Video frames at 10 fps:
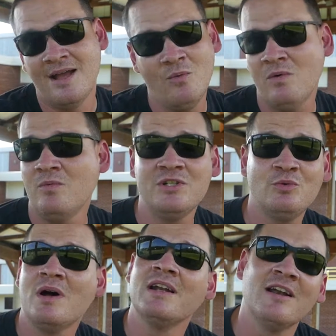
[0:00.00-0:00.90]
And what would you
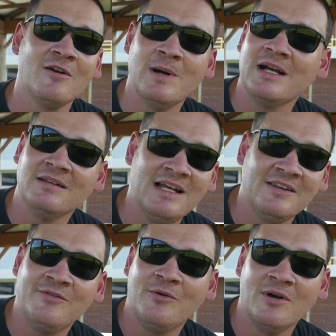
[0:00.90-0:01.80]
want a narrow angle
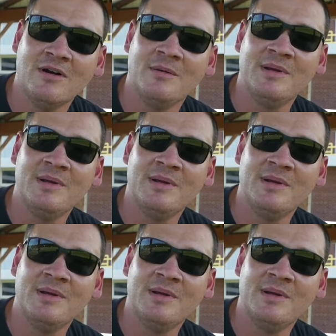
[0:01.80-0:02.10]
lens for? I